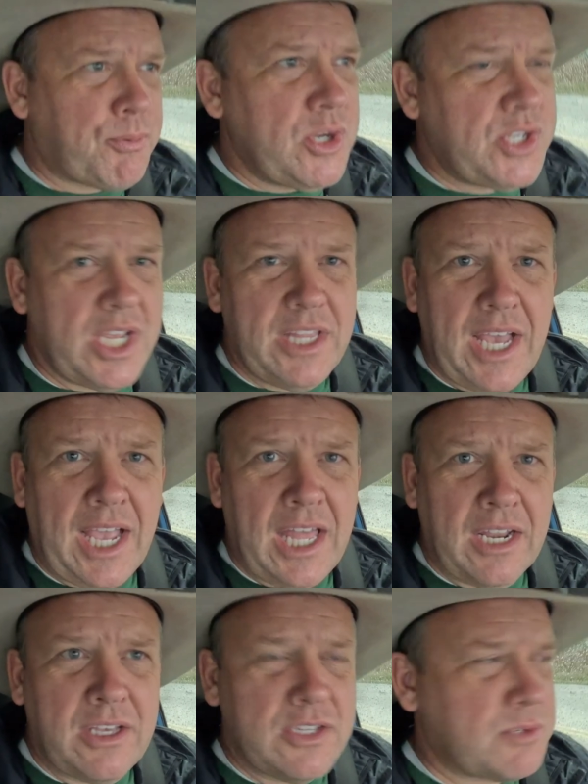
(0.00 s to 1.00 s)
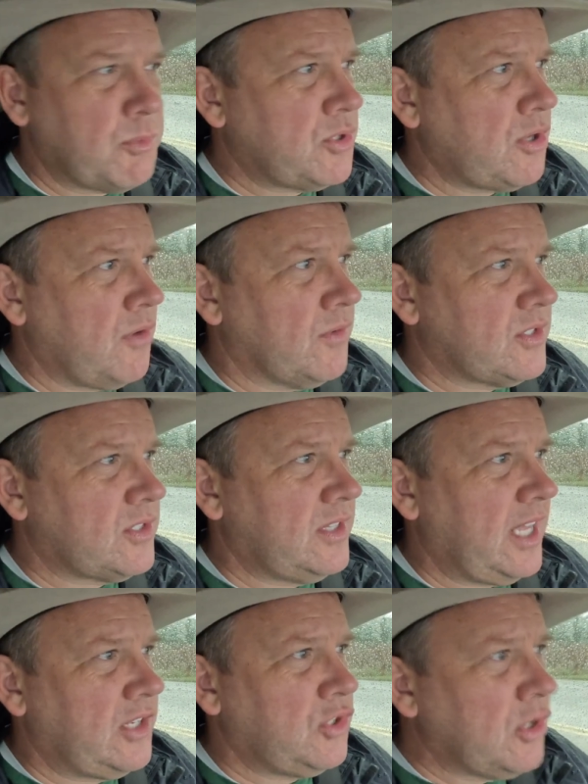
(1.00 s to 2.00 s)
appreciate that kind of customer service.
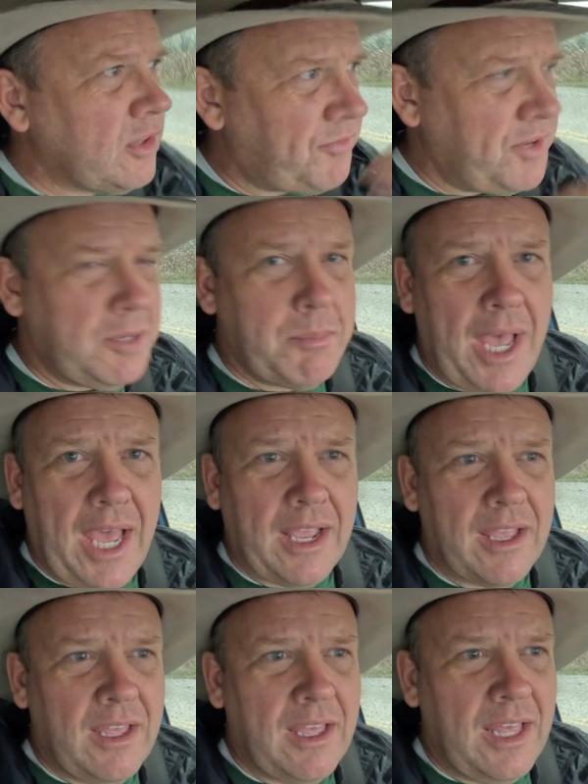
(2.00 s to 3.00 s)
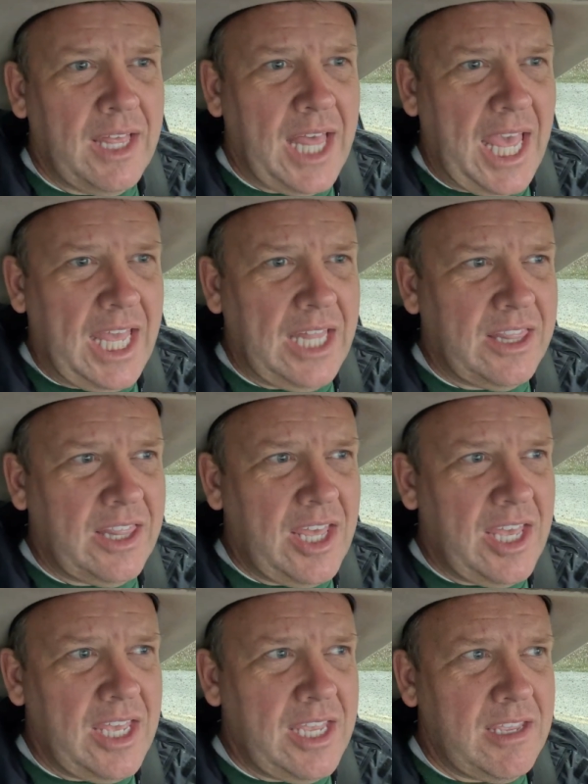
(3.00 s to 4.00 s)
They took the feedback and
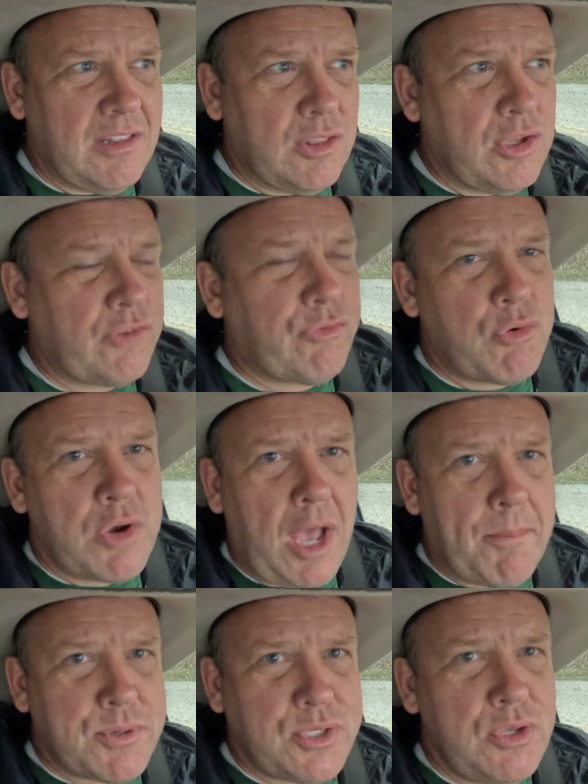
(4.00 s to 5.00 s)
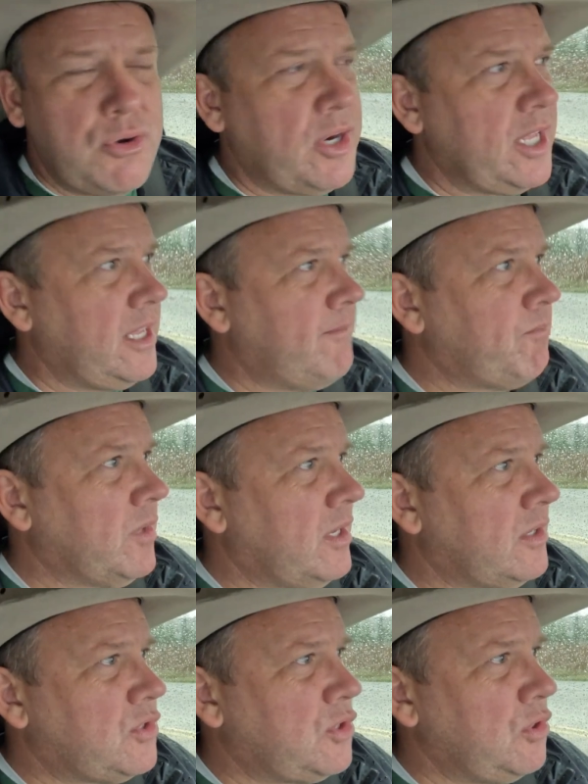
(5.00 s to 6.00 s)
they looked for an opportunity
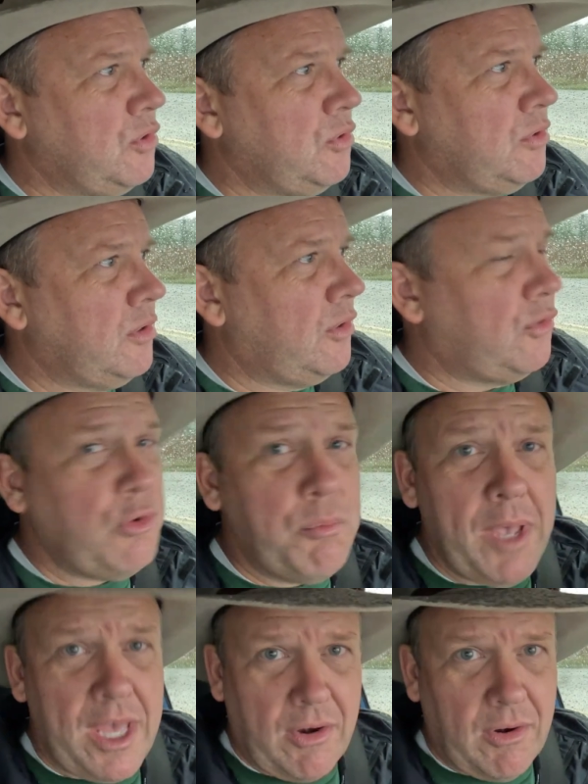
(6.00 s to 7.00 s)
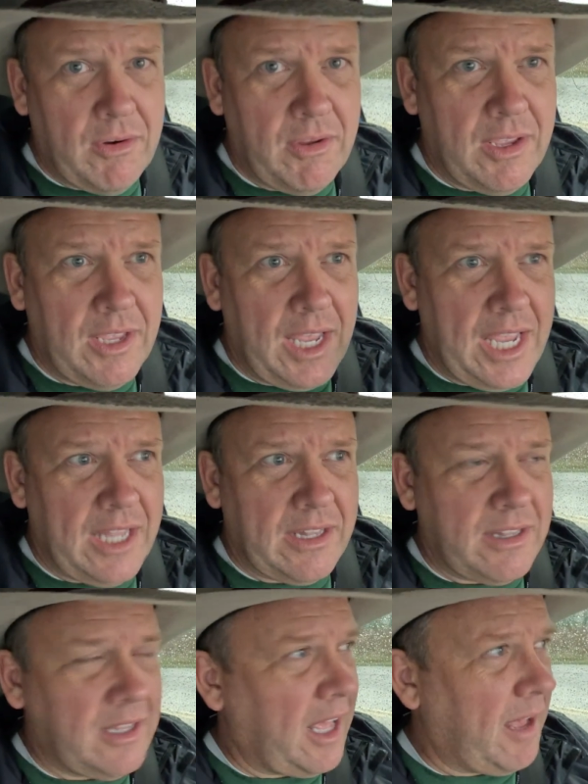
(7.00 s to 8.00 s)
to do better.
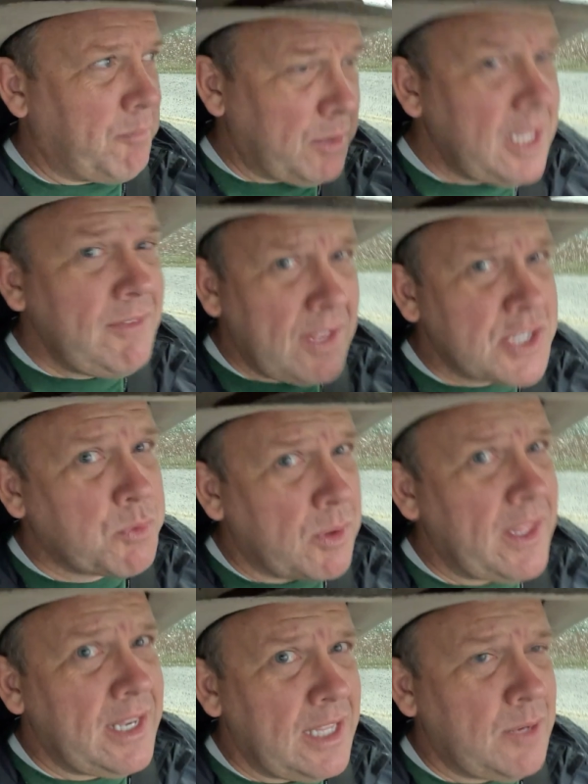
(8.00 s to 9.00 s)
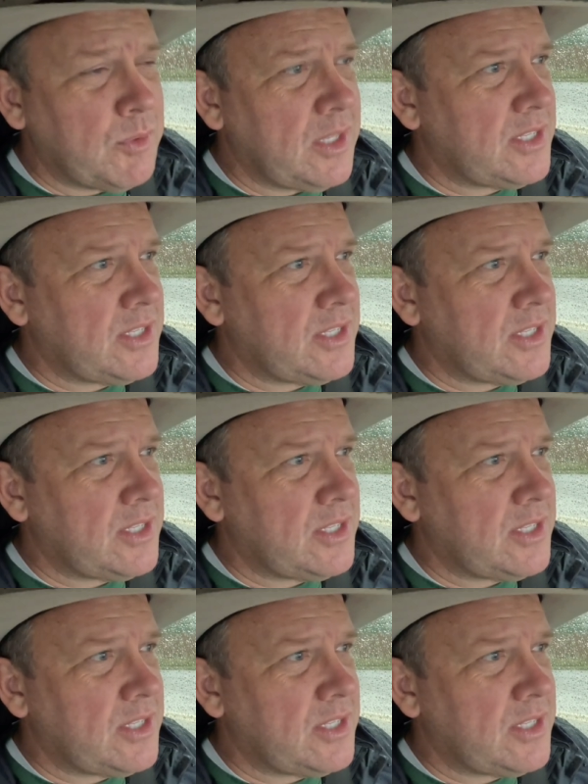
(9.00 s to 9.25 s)
And I believe that's what they did with